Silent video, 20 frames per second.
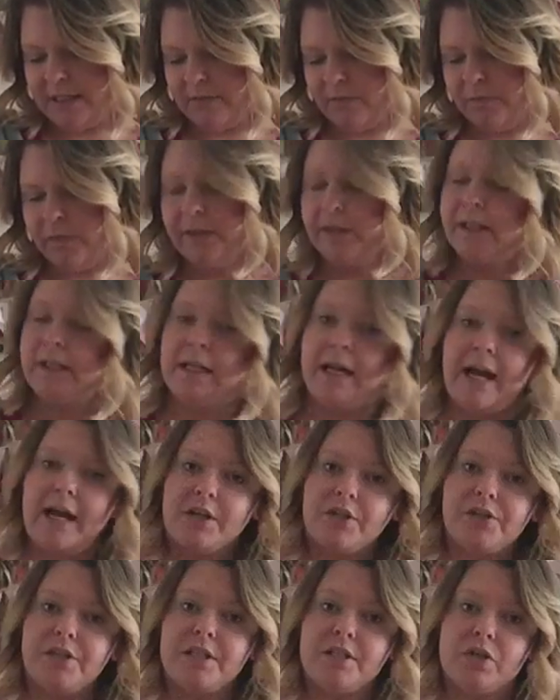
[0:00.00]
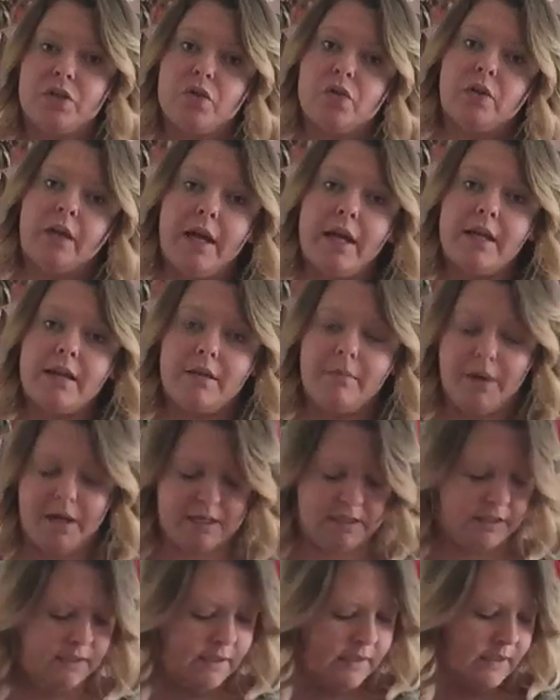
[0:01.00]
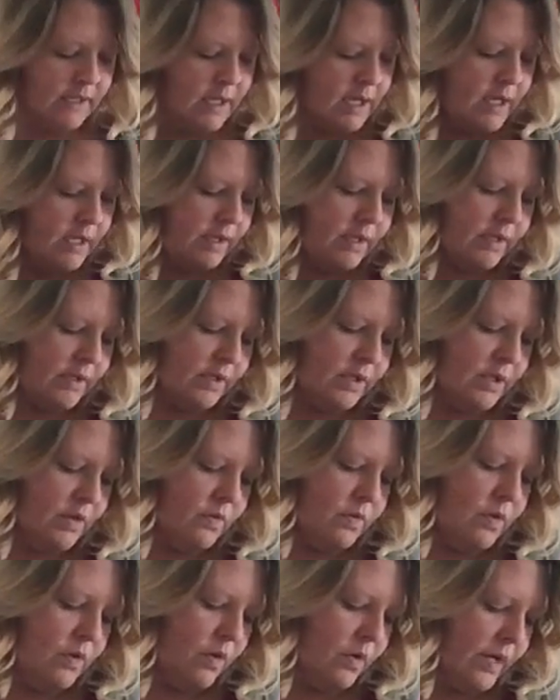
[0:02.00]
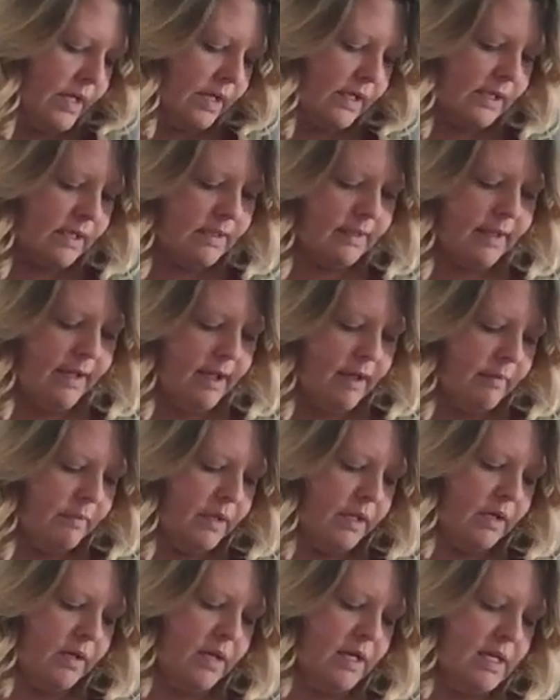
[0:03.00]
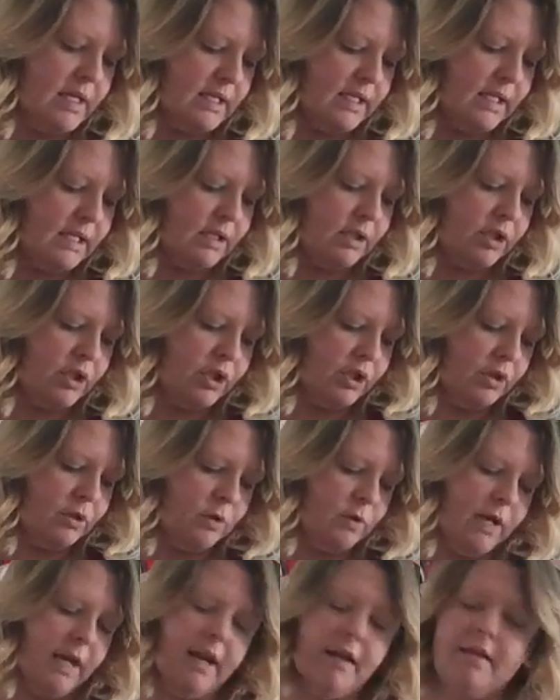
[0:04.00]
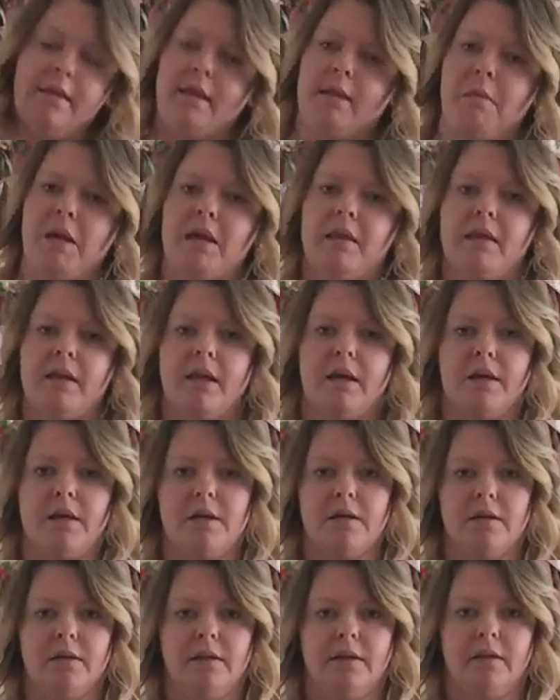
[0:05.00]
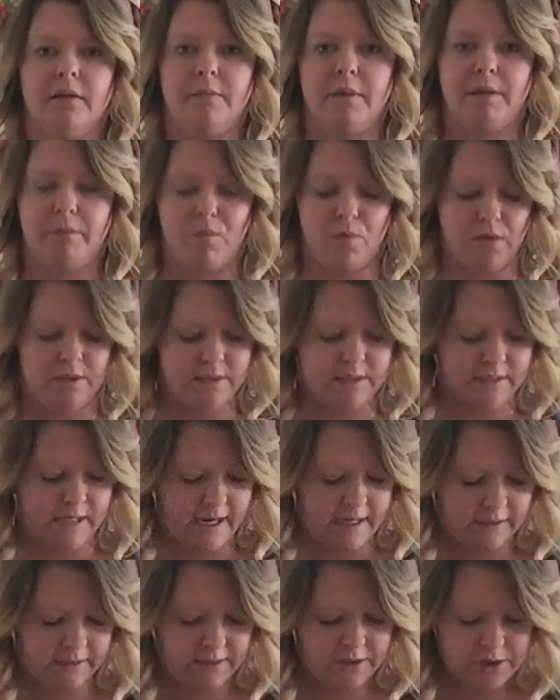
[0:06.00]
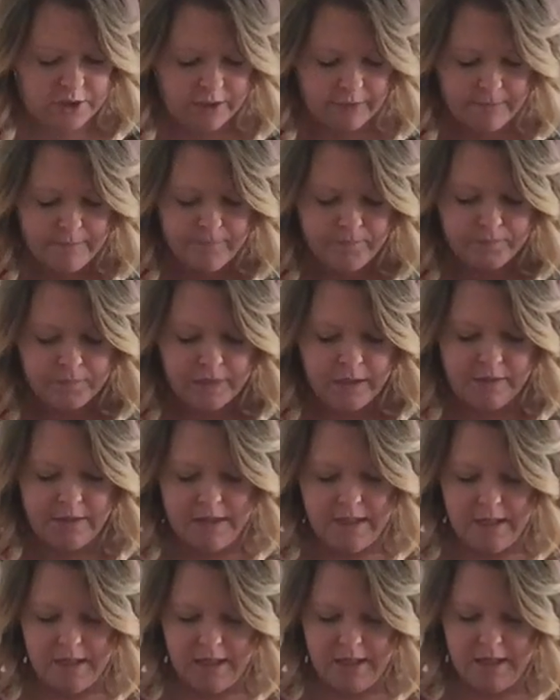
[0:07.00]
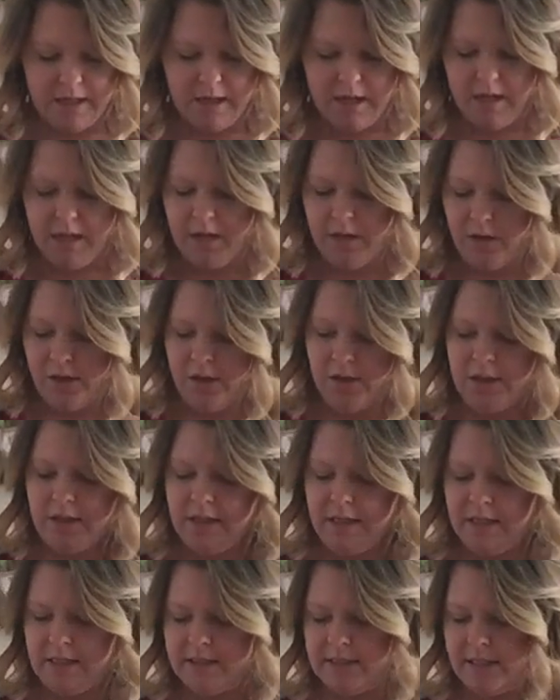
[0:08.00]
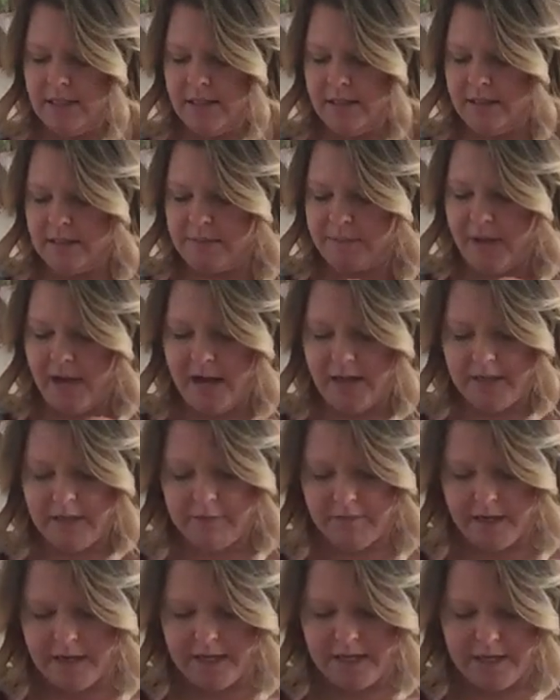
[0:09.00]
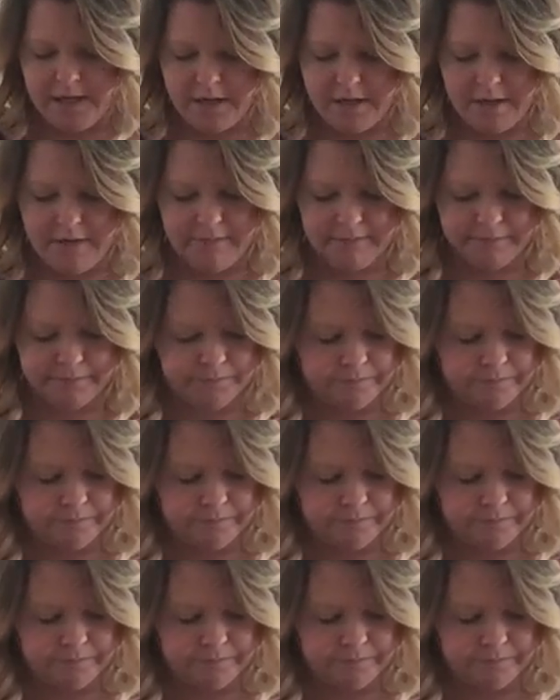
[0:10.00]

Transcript: I really actually do like the buttons. There's no noise to them, they're easy to do, and they make the carrier a little bit more stylish. The hood is in this pocket right here.